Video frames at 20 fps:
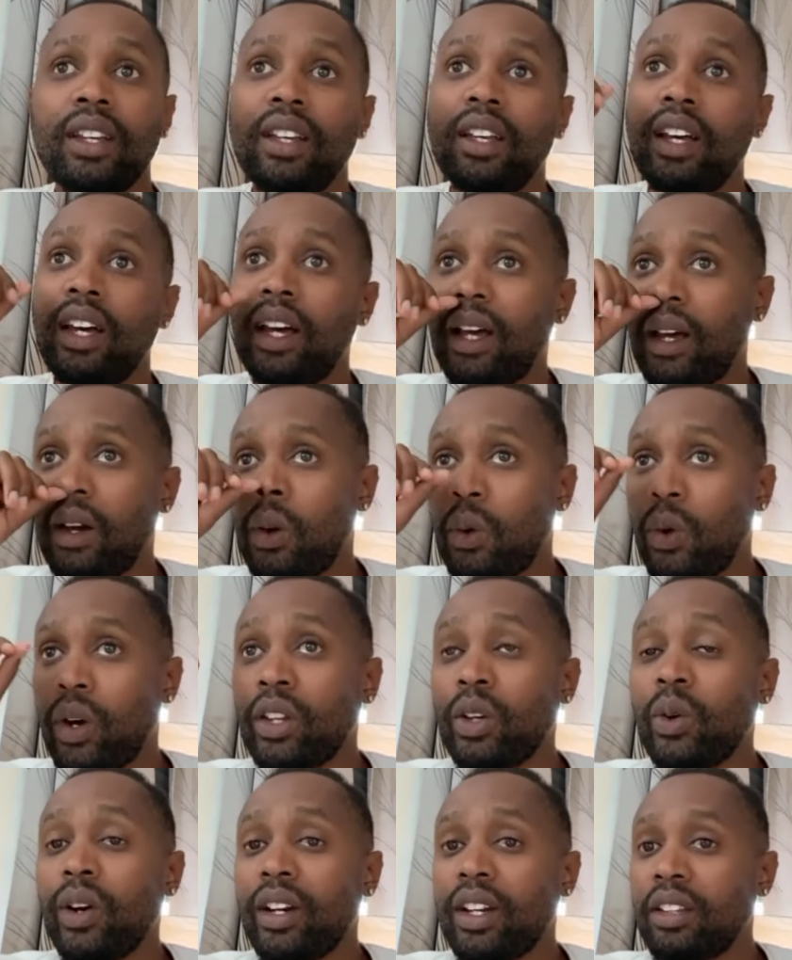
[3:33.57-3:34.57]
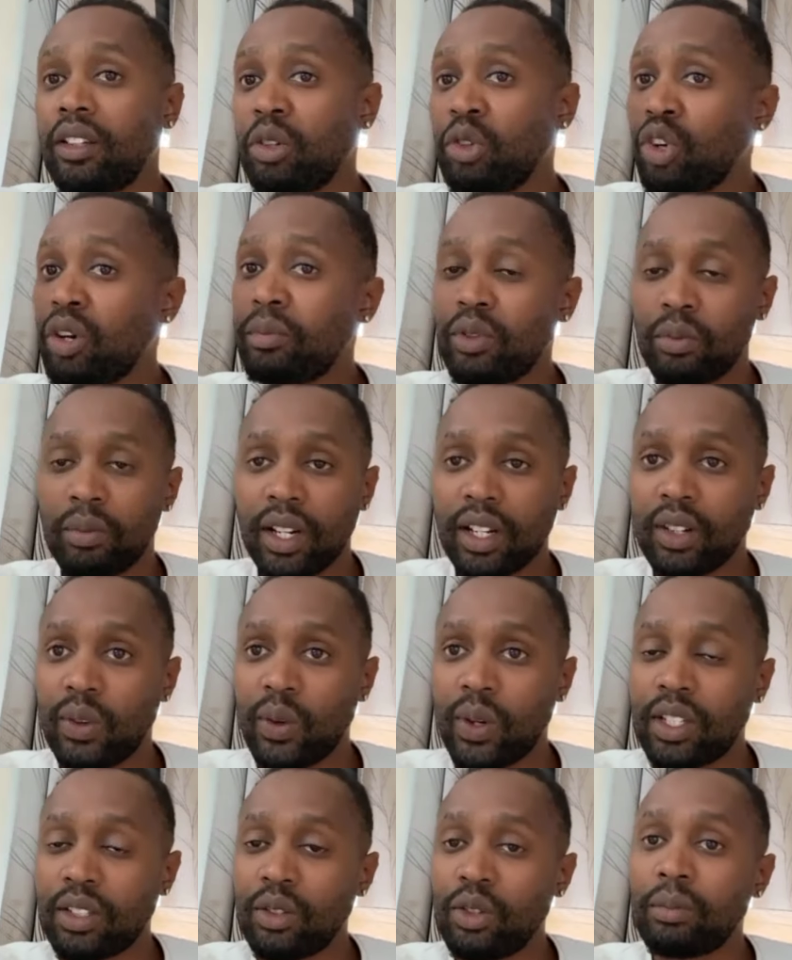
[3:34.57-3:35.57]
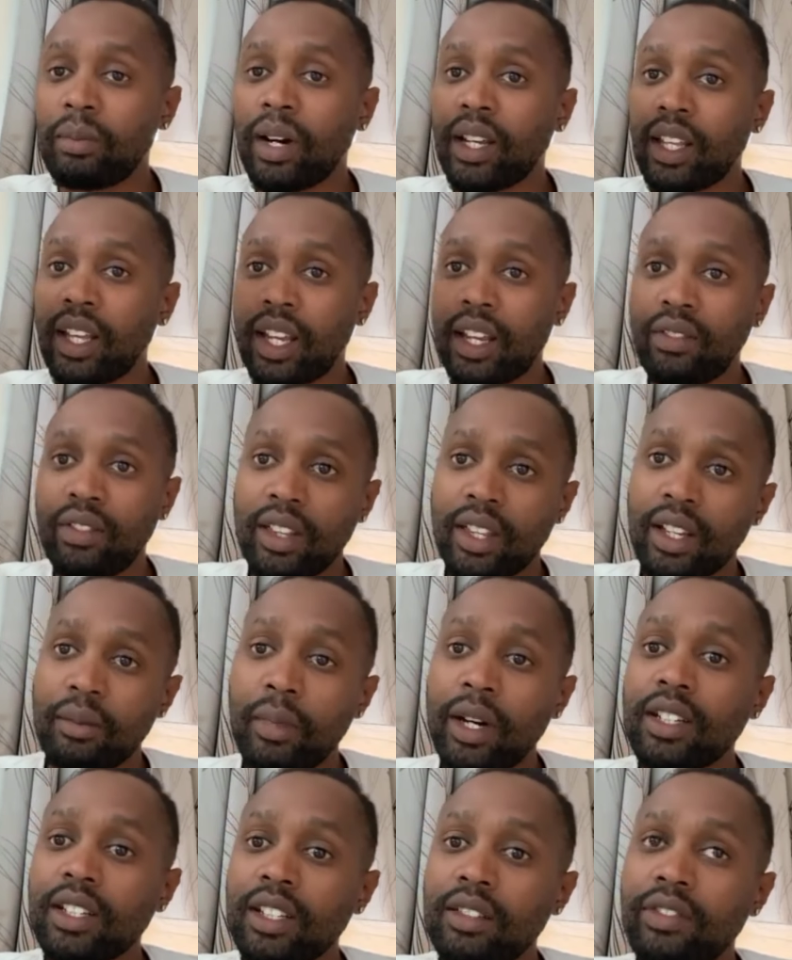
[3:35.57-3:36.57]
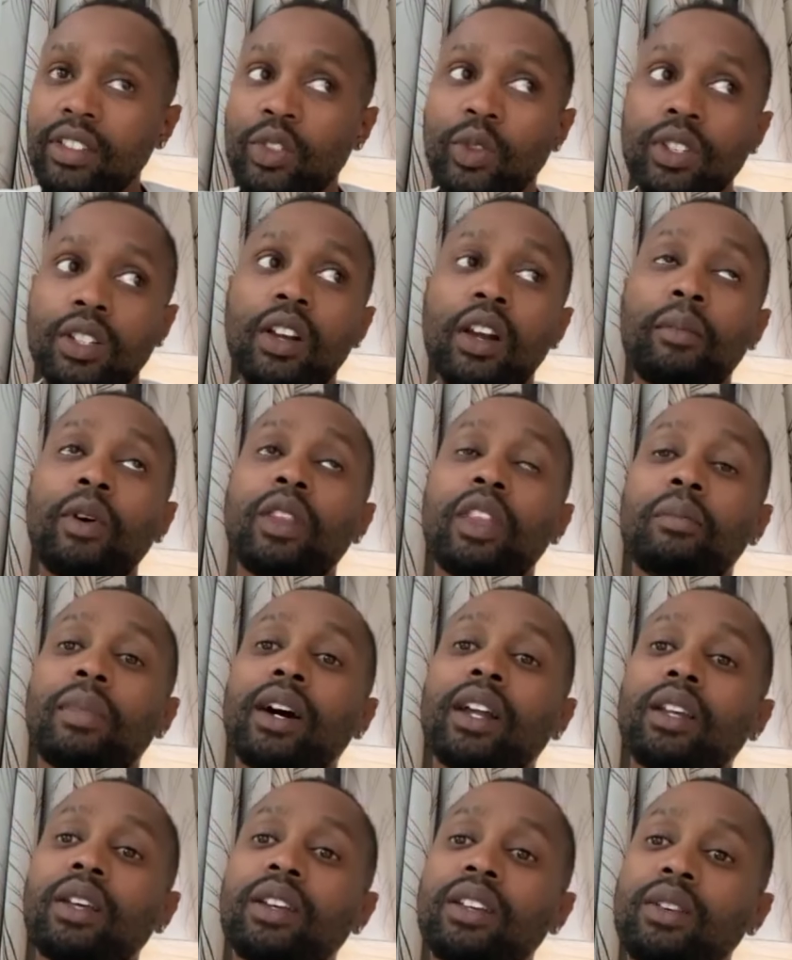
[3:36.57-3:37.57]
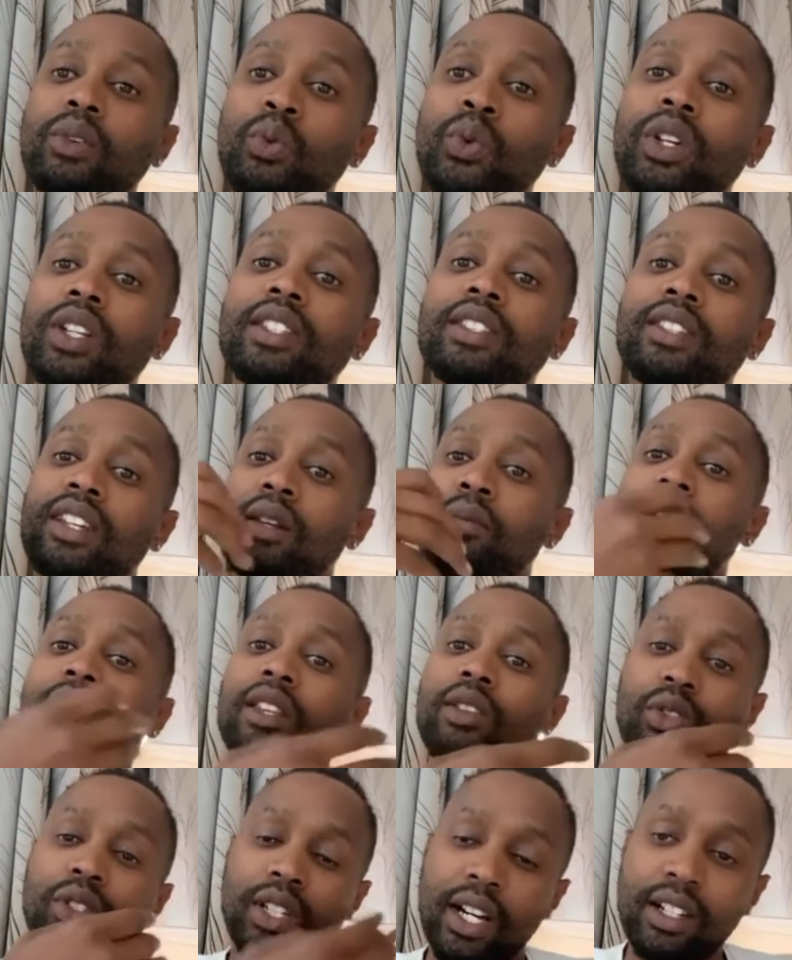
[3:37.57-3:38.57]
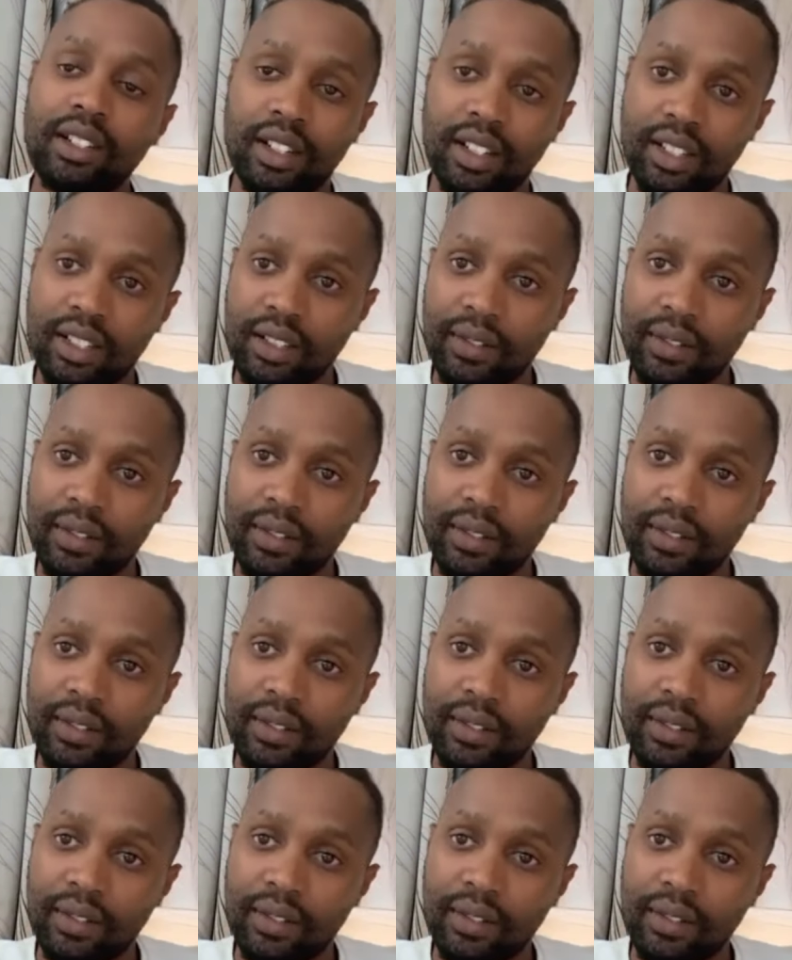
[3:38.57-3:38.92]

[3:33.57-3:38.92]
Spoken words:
When you are in Europe, you make quite good money and everything. But if it was all about the money, we'd still be in those countries.